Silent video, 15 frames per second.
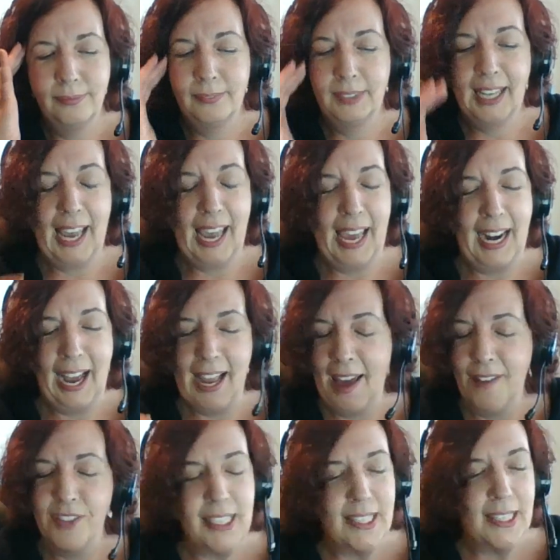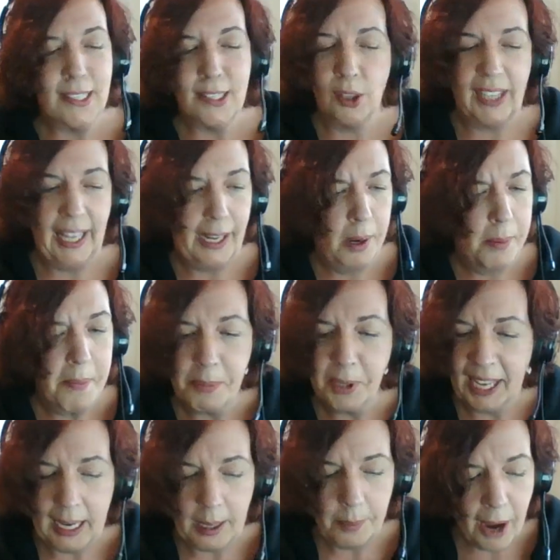and i have these like i remember
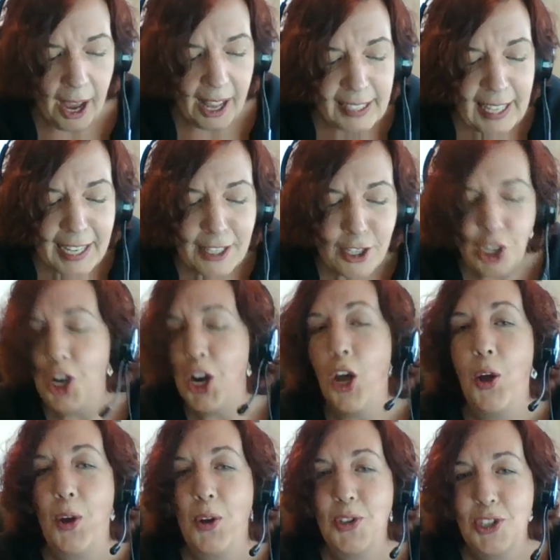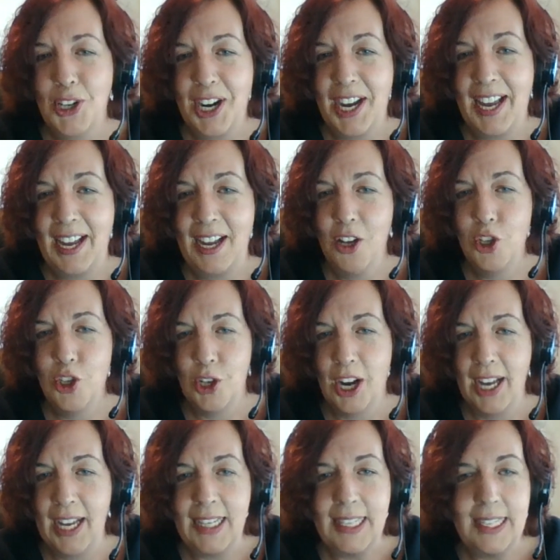getting pregnant you know during
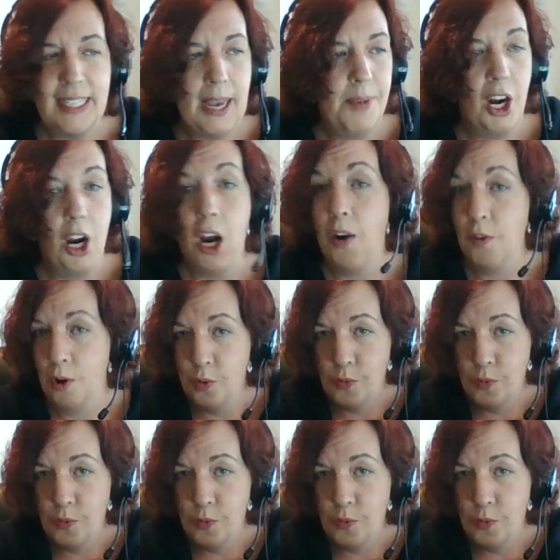during a seminar